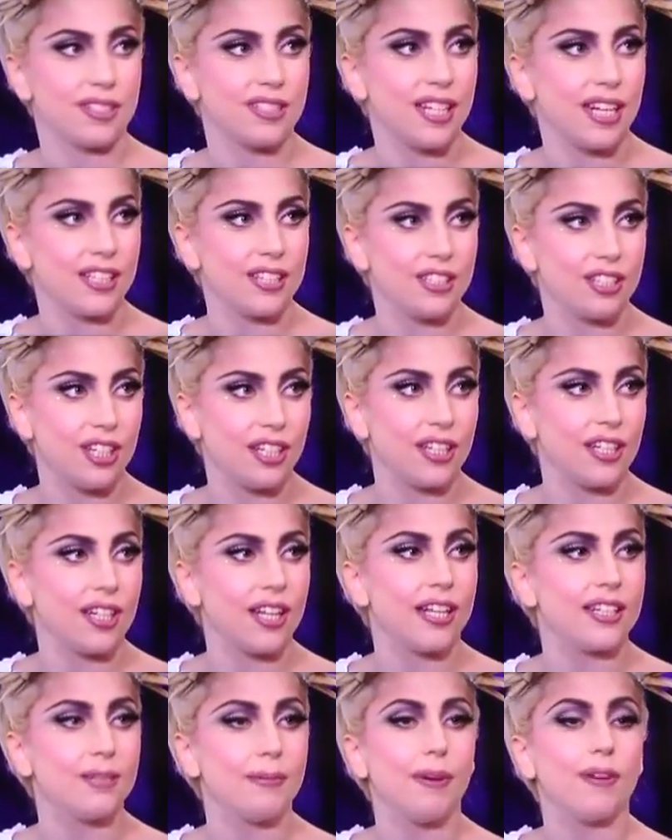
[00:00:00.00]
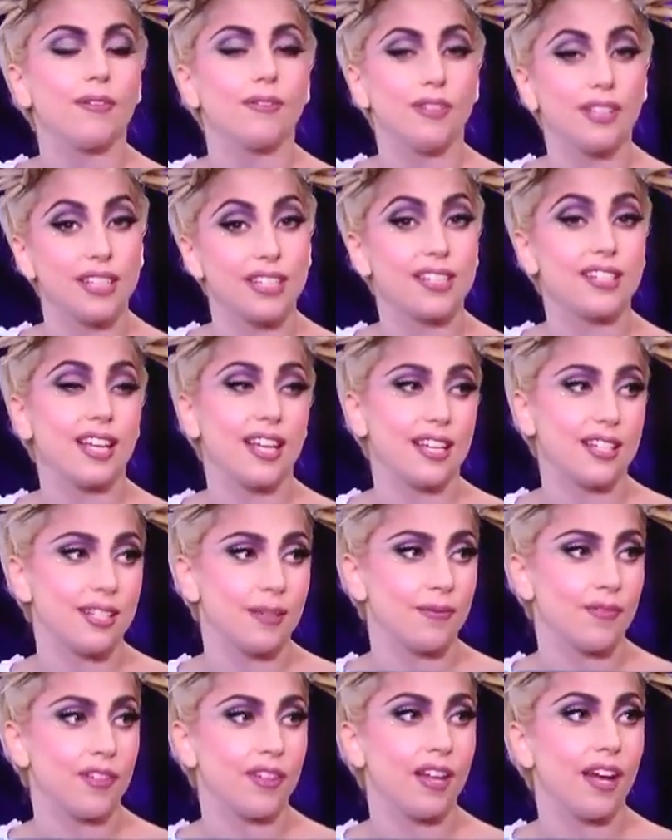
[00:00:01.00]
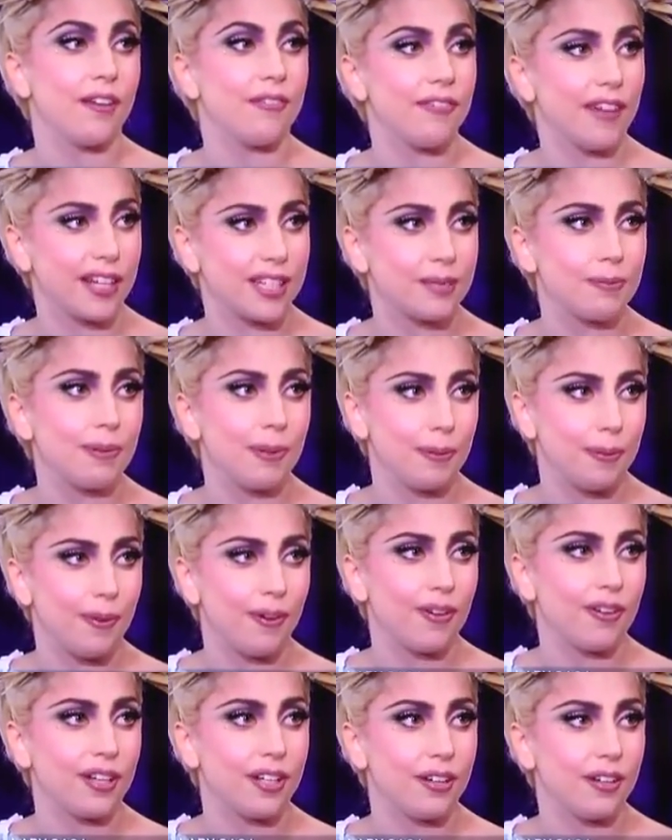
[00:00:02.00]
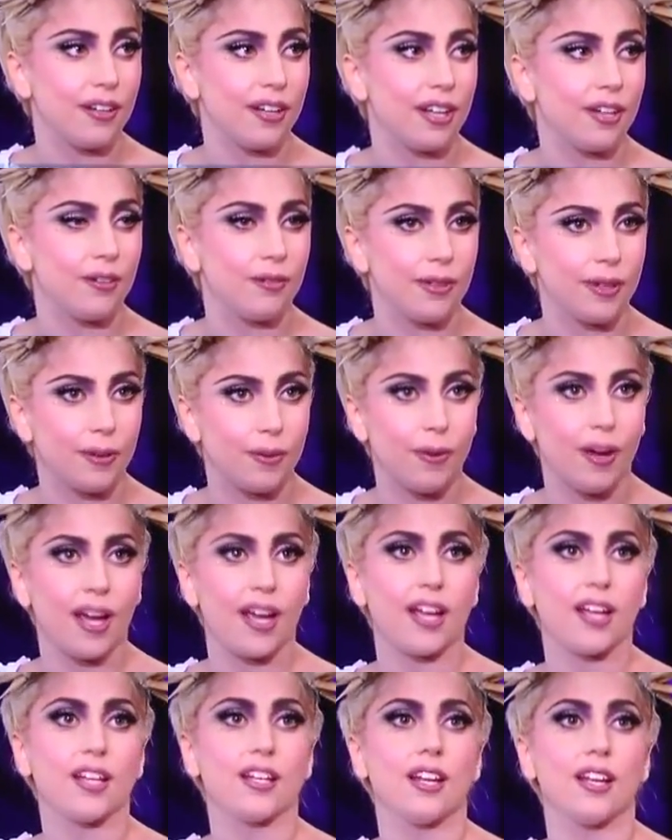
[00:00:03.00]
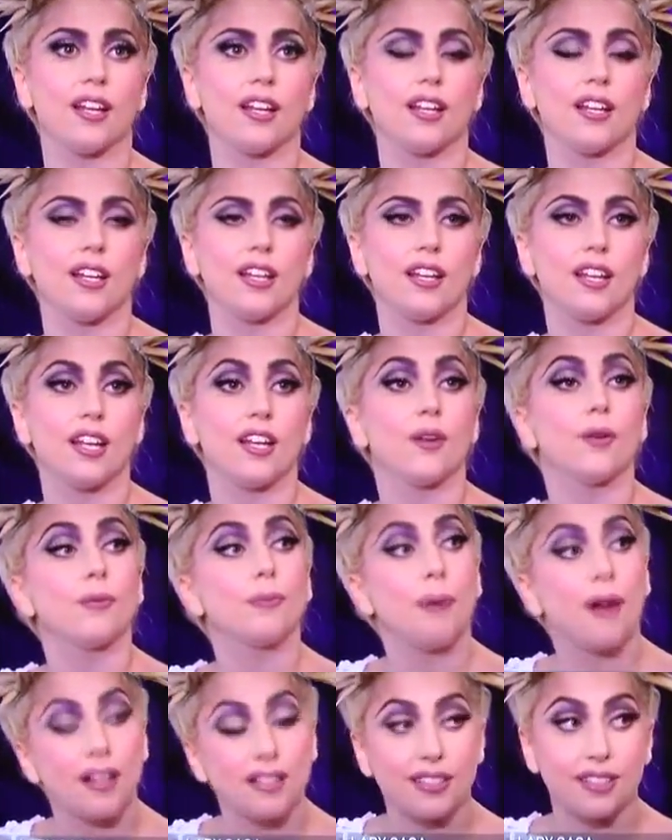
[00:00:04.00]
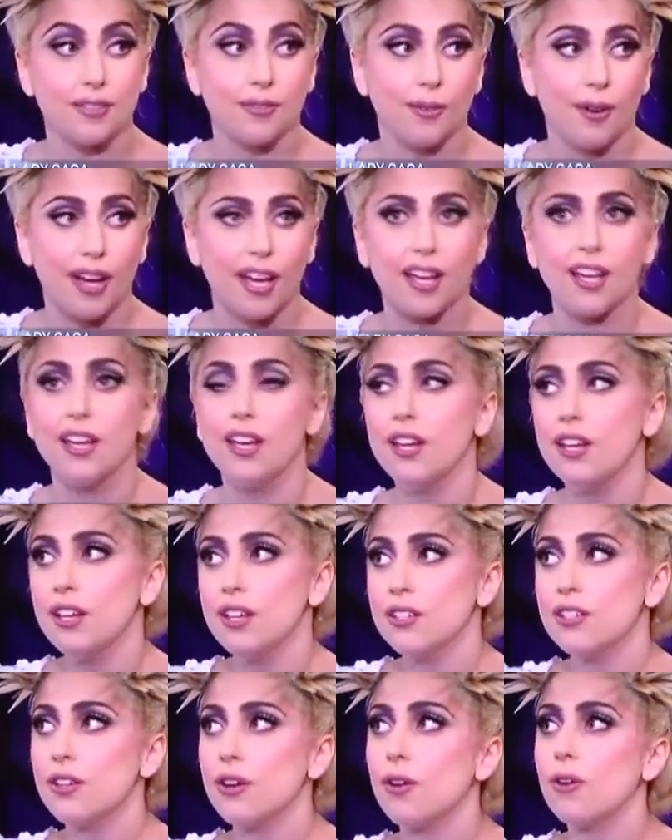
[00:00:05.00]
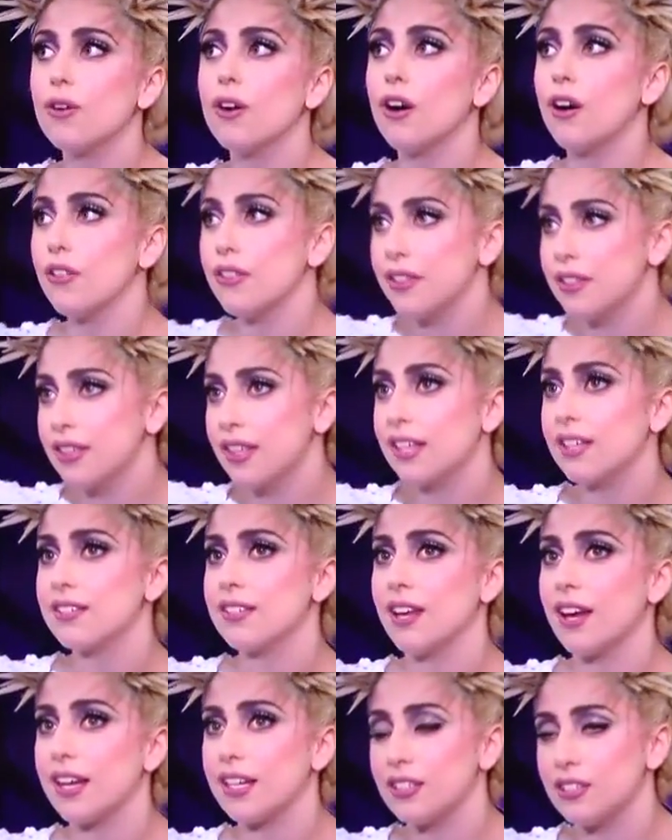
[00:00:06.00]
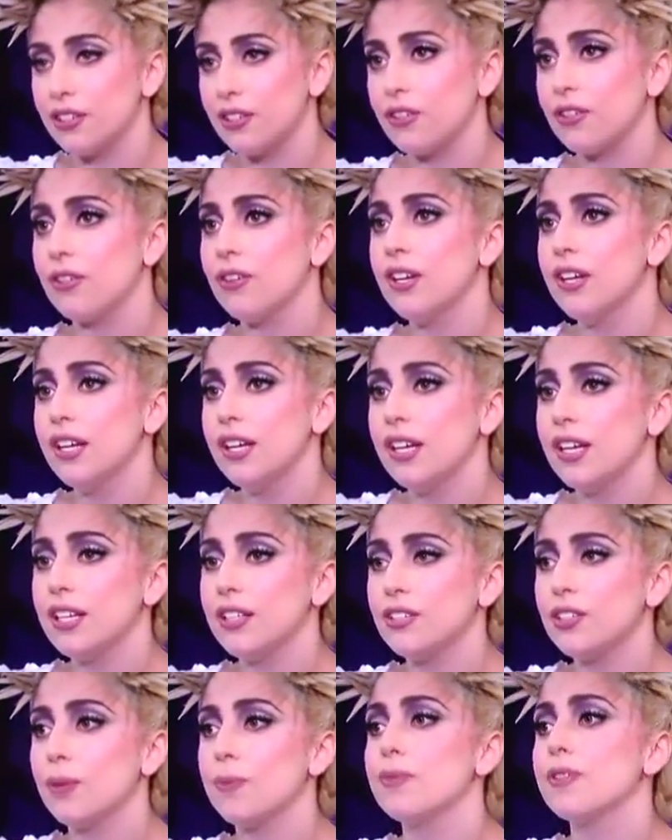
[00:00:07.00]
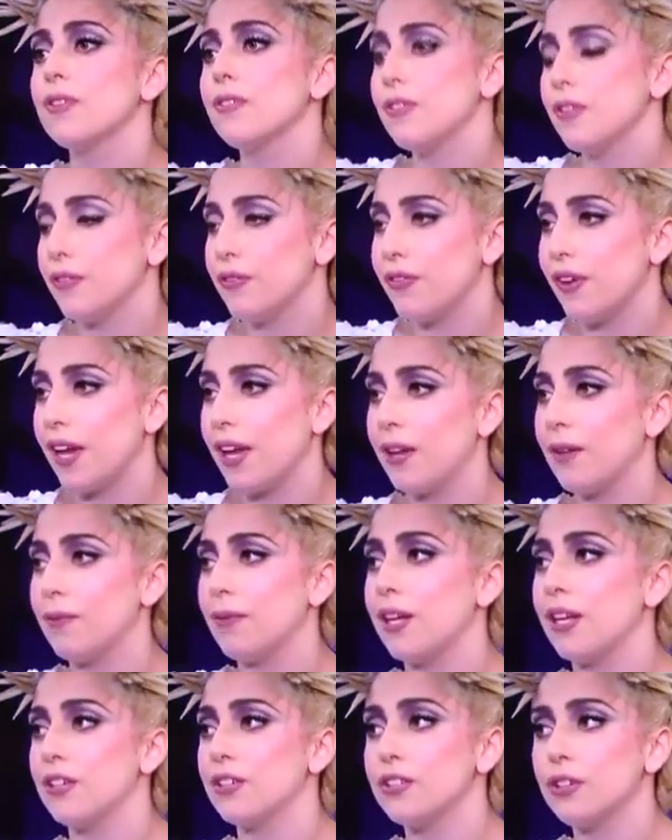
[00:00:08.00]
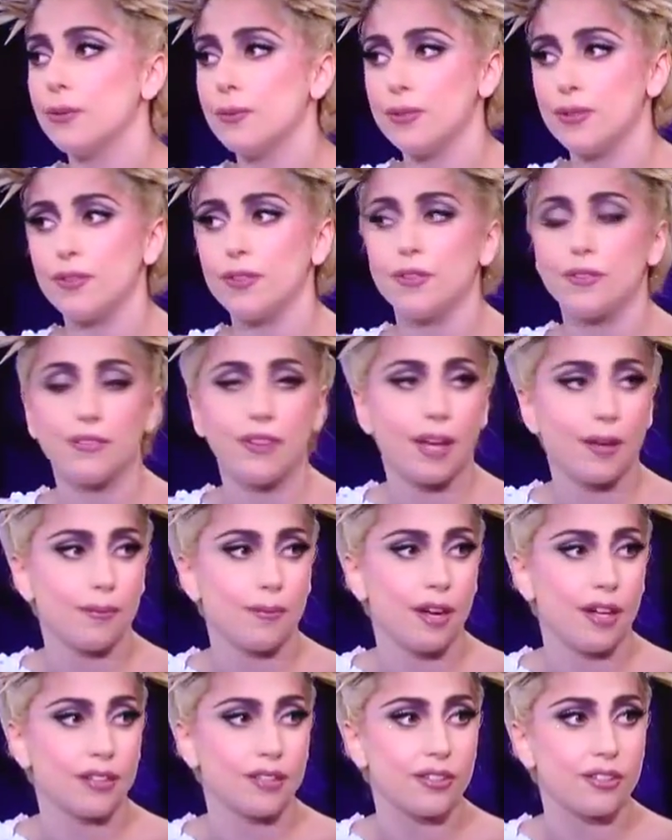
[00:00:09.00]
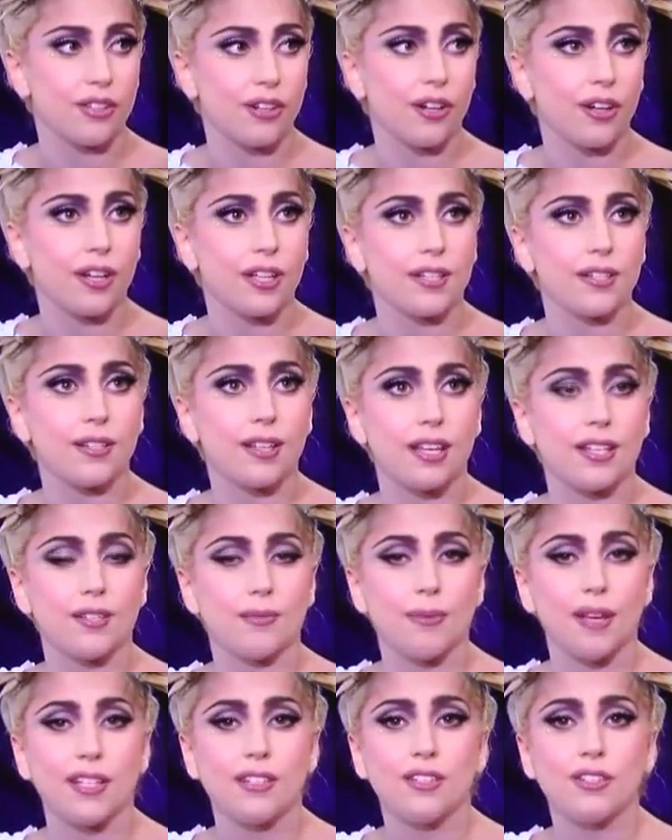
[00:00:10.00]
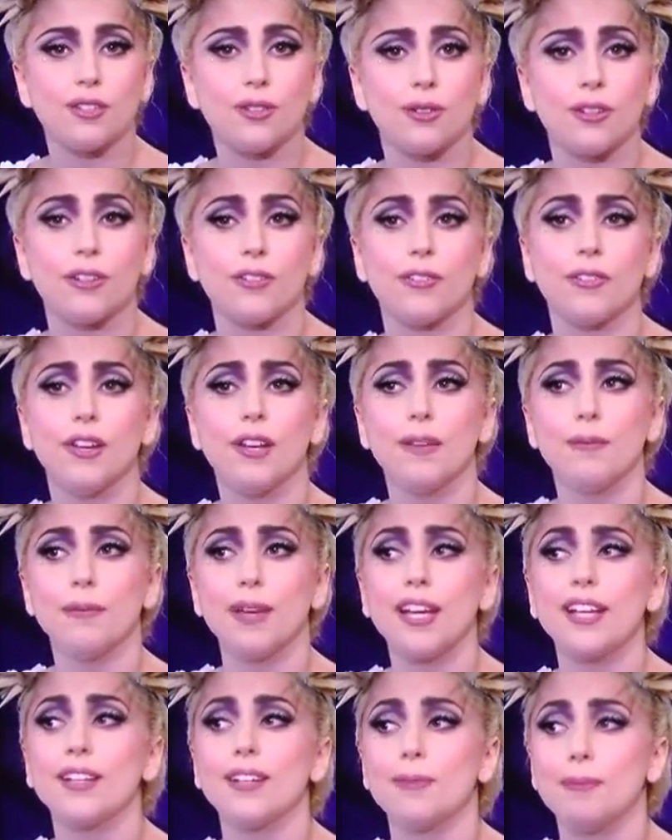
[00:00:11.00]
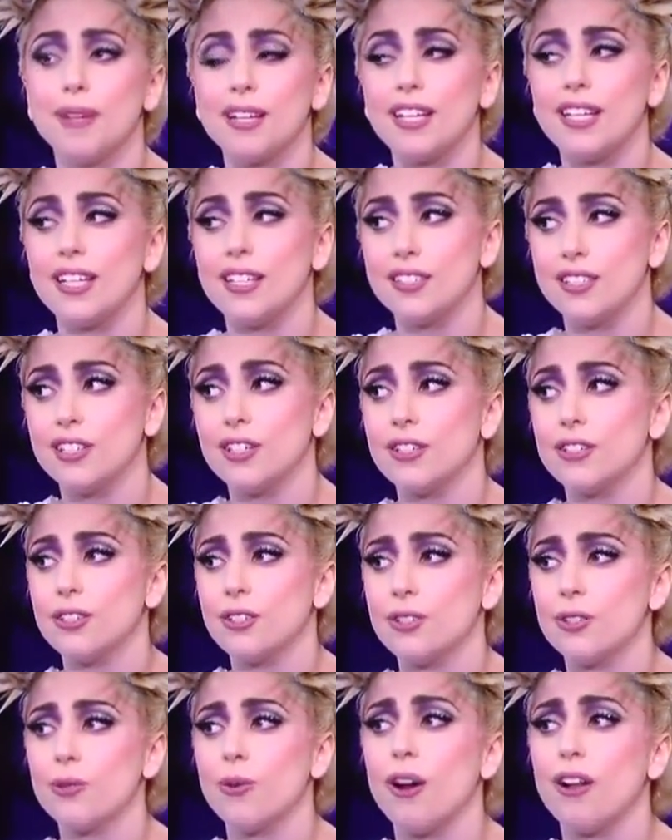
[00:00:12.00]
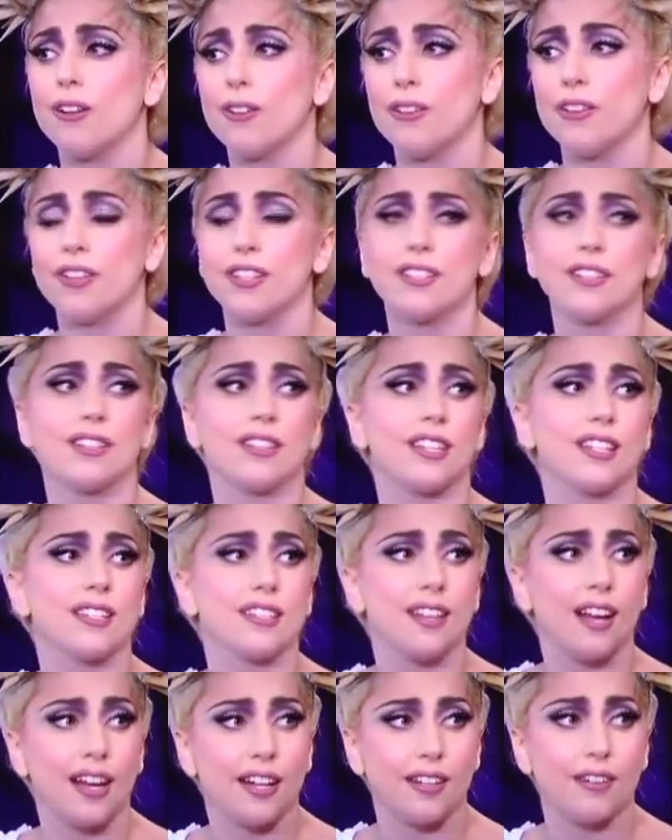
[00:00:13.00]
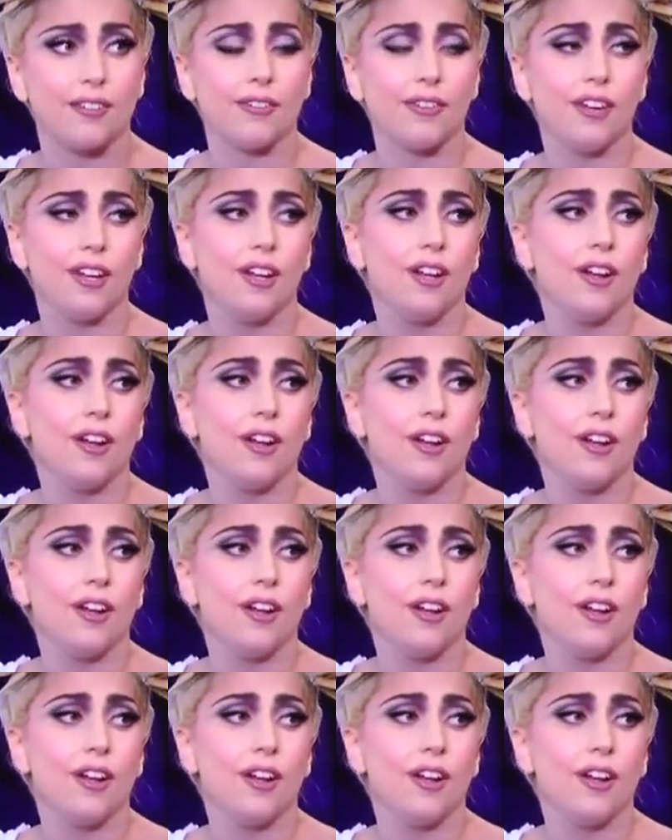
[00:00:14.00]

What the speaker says: attention. It's about really saying something that affects people in a real way, in a positive way. Right. So all the things that I do in terms of the fame and in terms of the fame monster, it's meant to sort of make it a bit easier to swallow this kind of